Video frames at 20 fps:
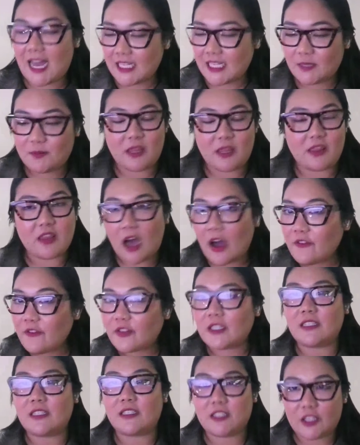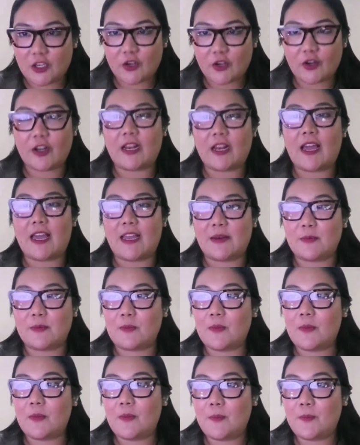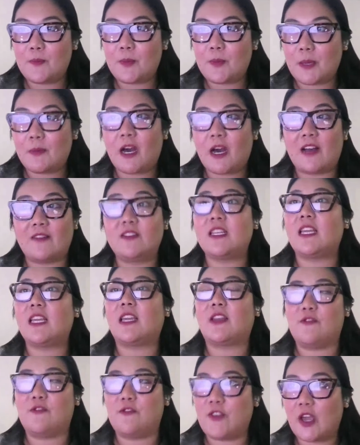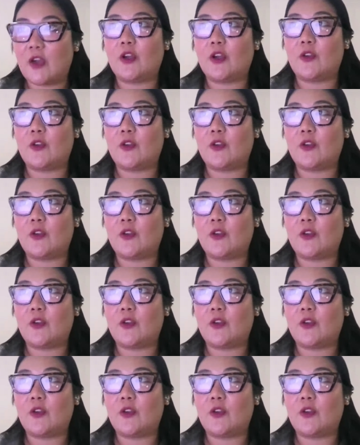has been thoughtfully secured, and people have taken